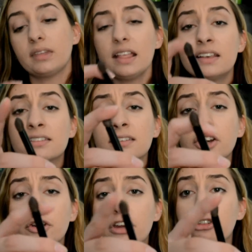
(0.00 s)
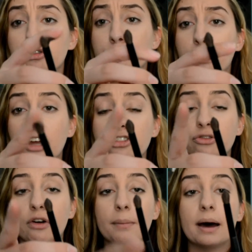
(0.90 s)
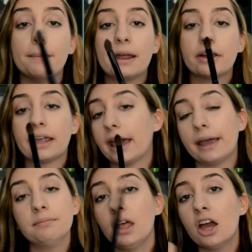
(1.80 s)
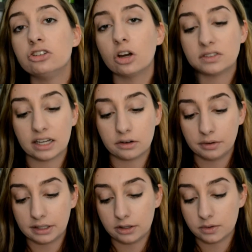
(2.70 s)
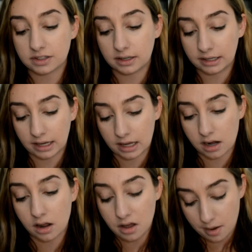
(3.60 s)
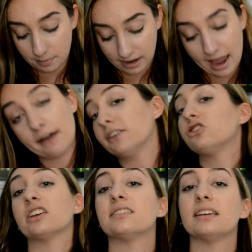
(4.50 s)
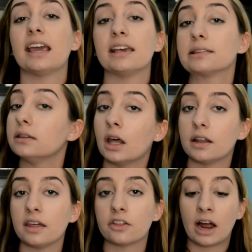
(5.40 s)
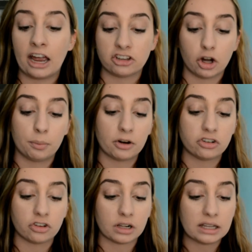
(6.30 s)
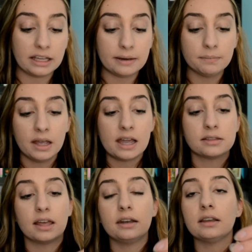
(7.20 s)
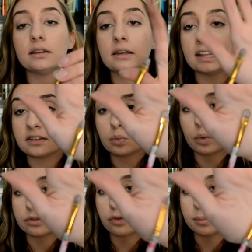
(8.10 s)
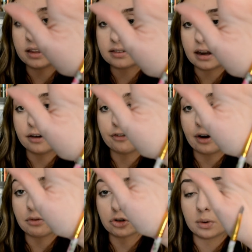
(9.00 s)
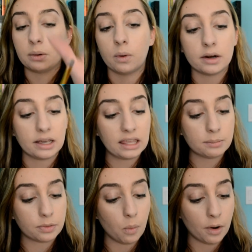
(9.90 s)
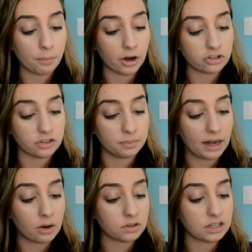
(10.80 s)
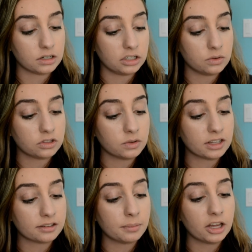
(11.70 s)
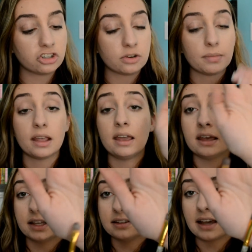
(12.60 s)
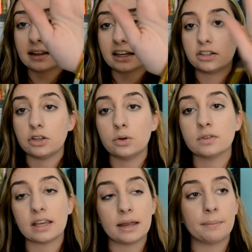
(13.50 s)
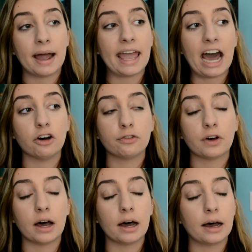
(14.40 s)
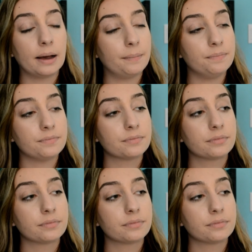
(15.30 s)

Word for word: this is a crease brush from uh, Mary Kay. Don't tend to really use it again, but I have it just in case none of the other eyeshadow brushes are clean. Then this was from the set of Forever 21. It came with more brushes, but I don't tend to use those as much. This I like to use in my e.l.f. Um,